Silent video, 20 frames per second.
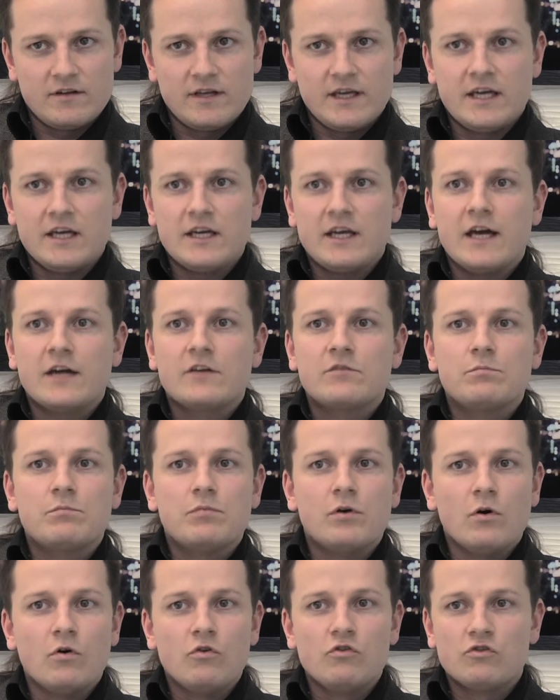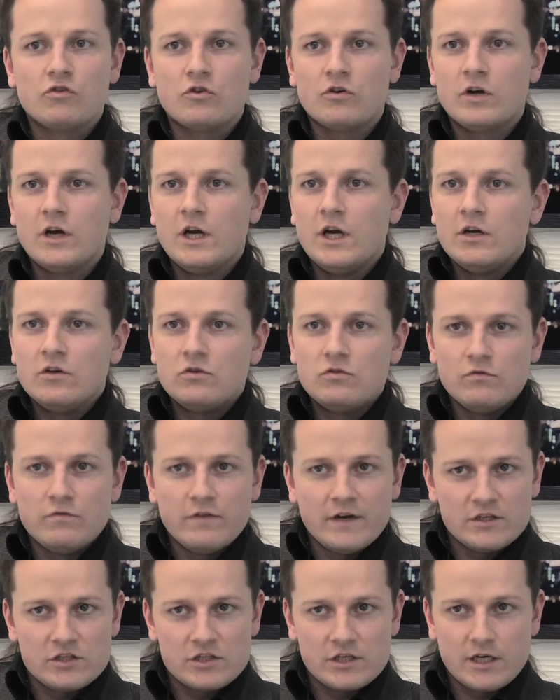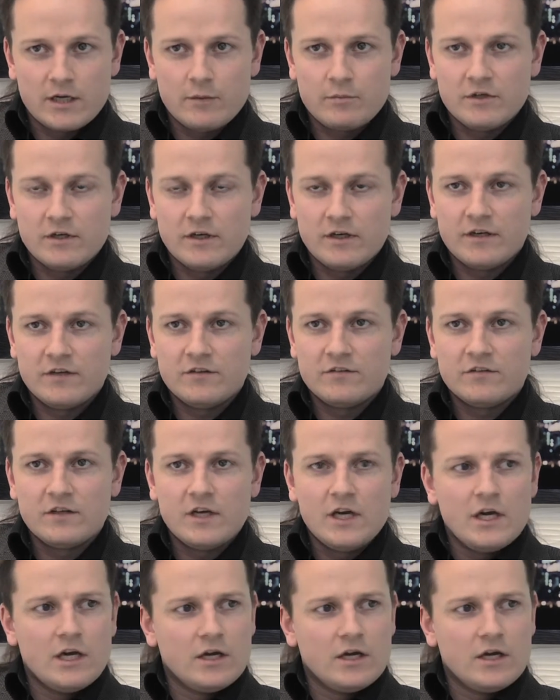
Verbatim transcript: They get exposure to venture capitalists,